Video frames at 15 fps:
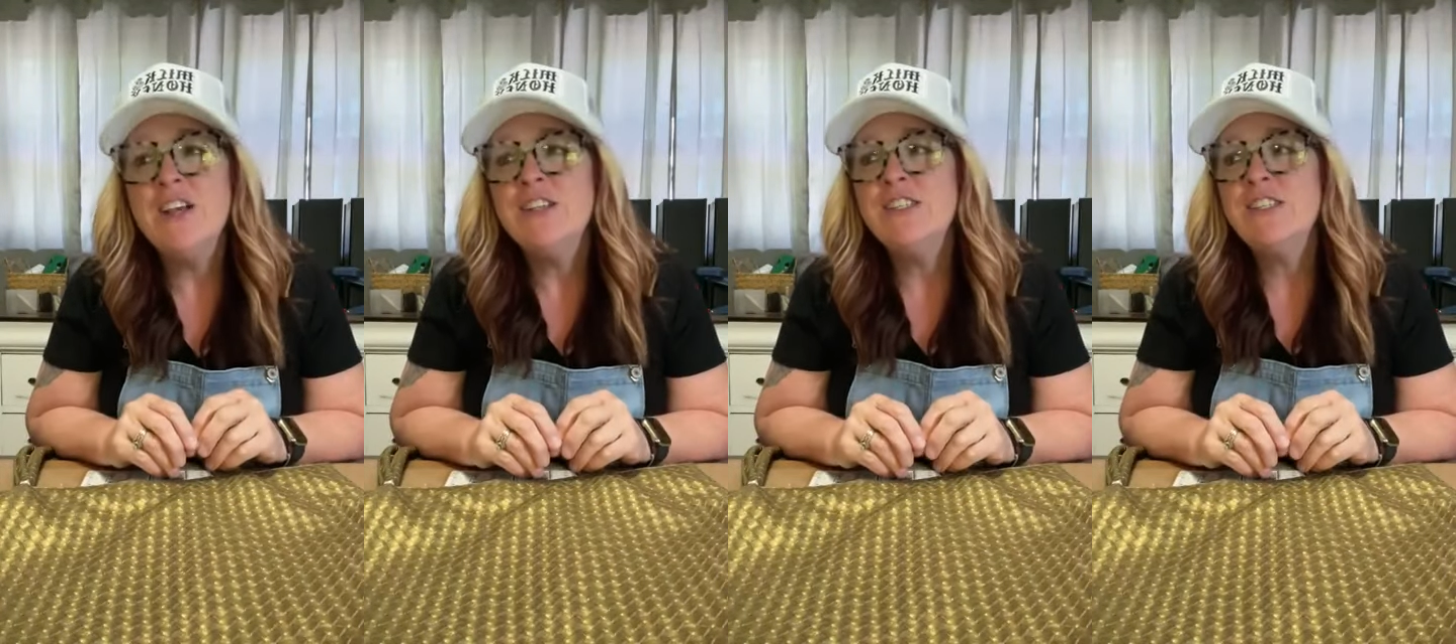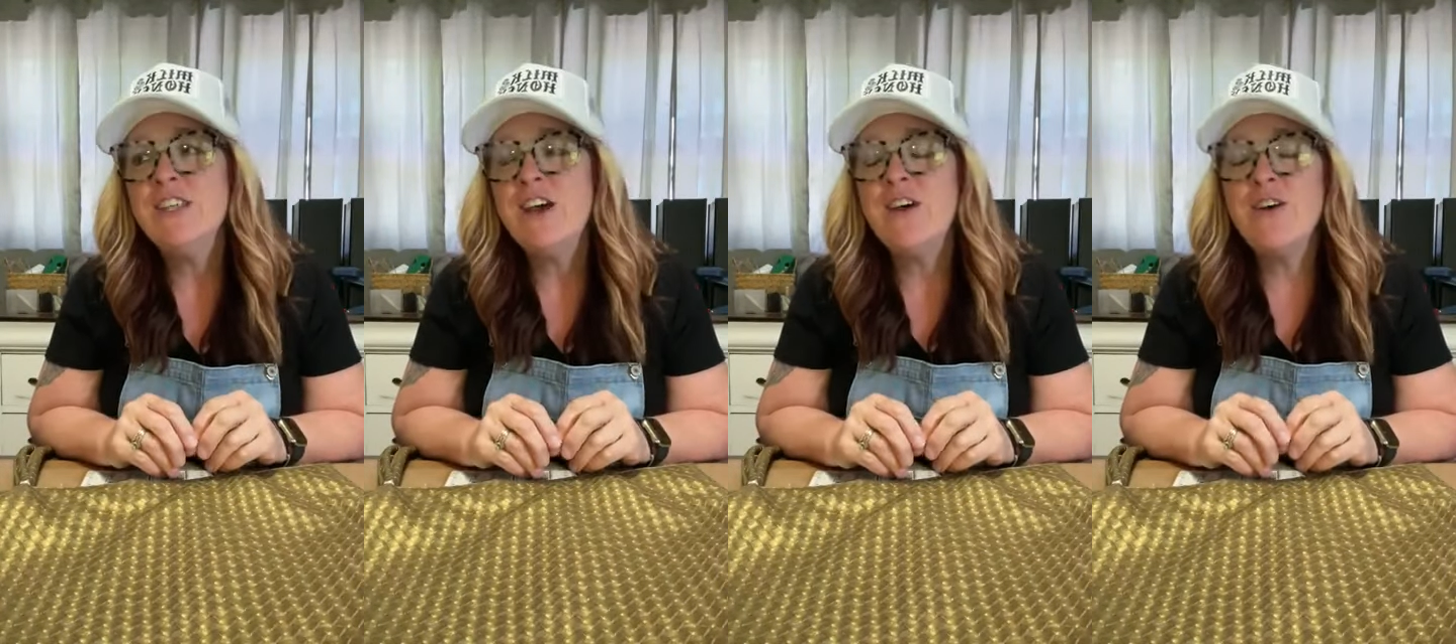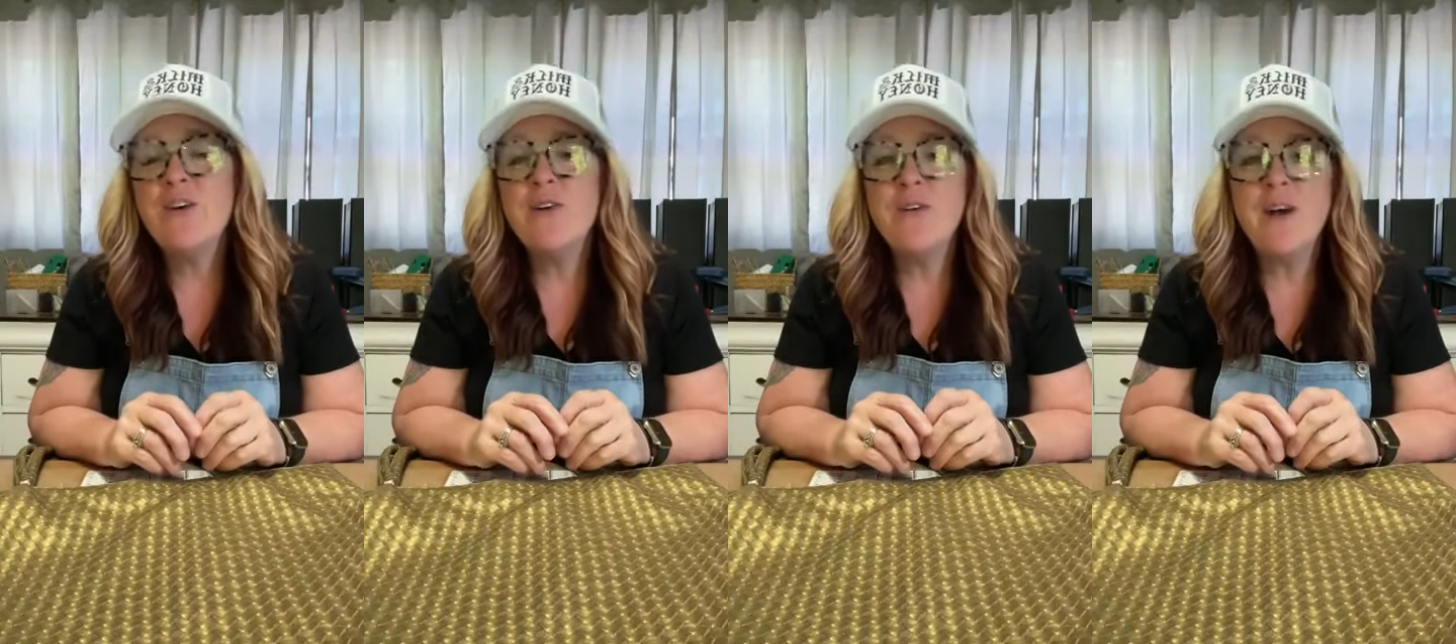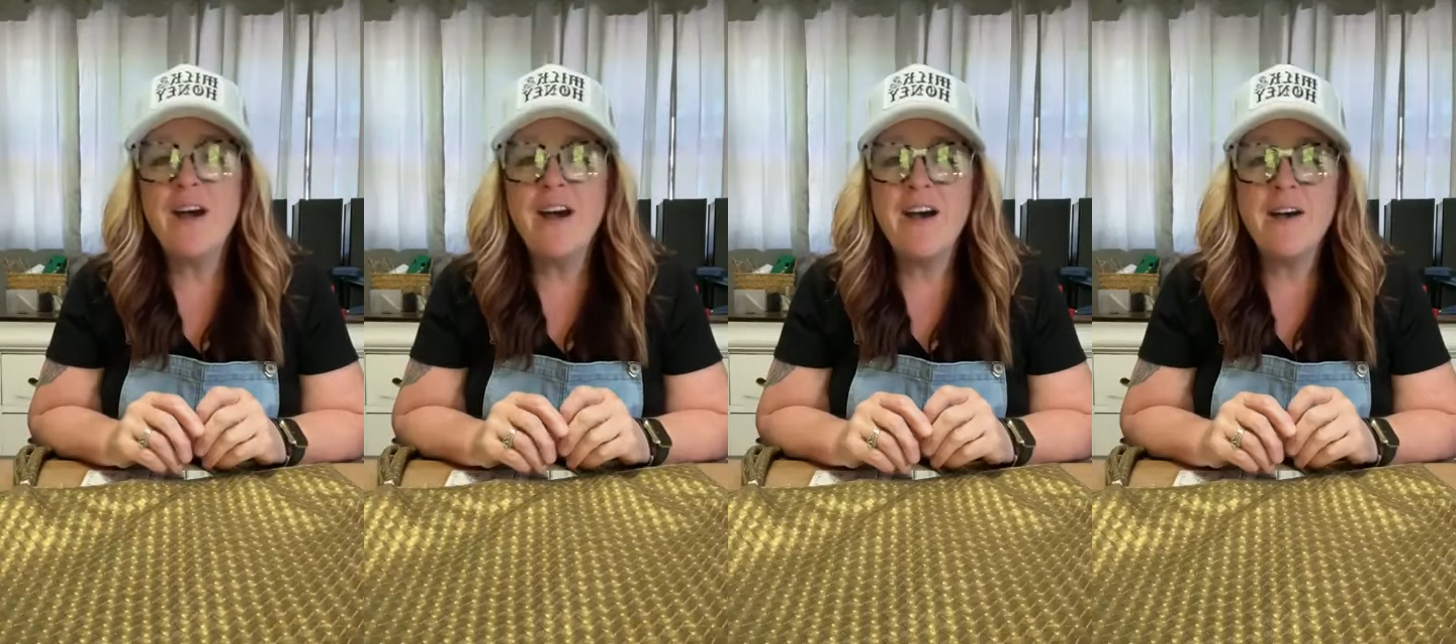So,
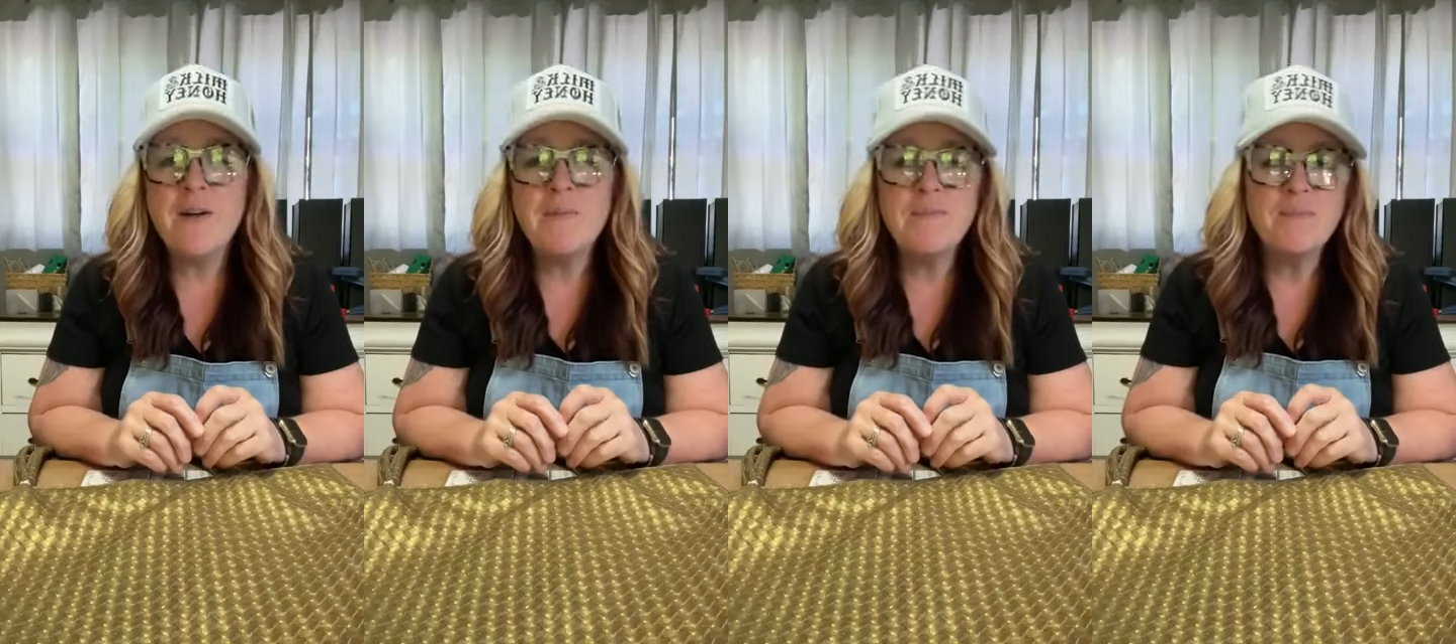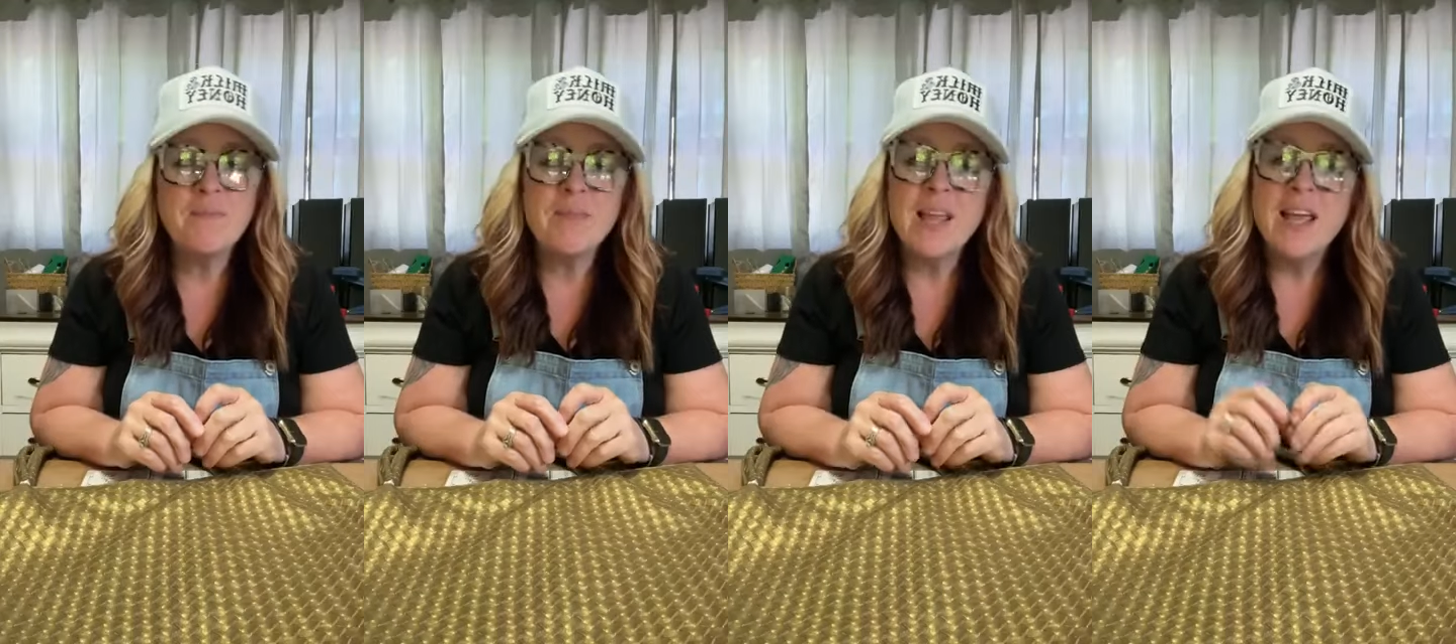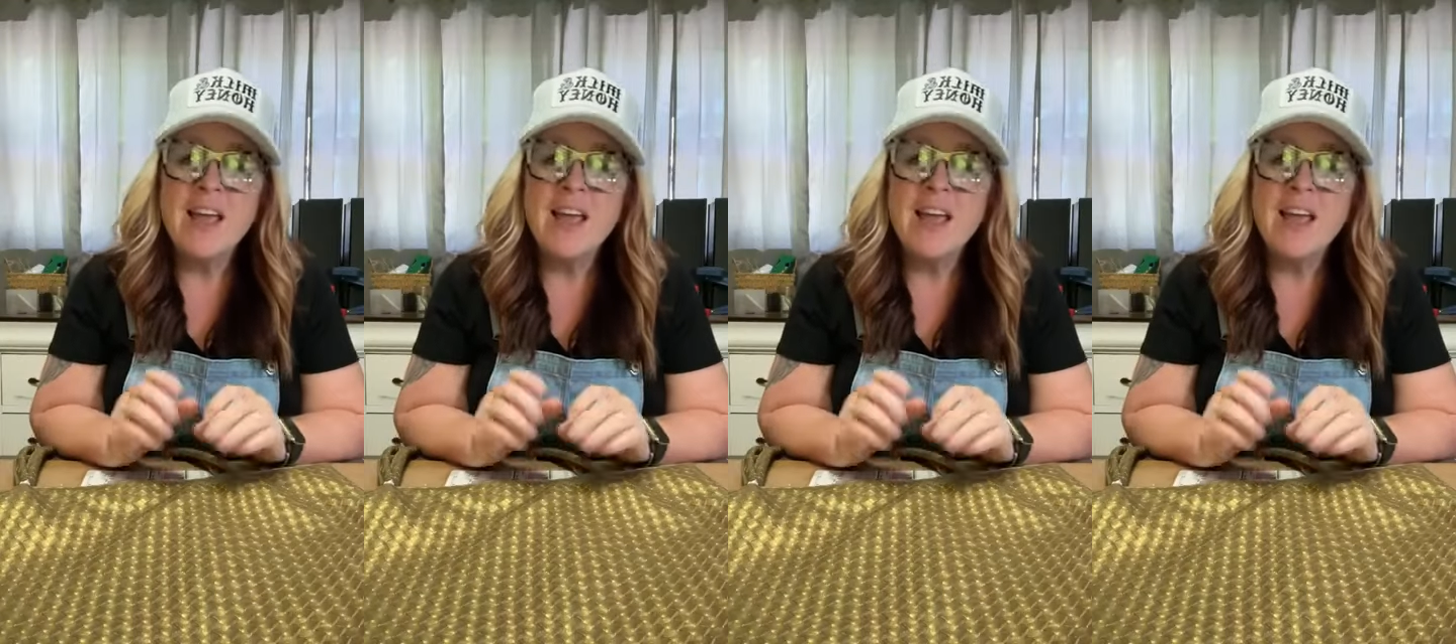um,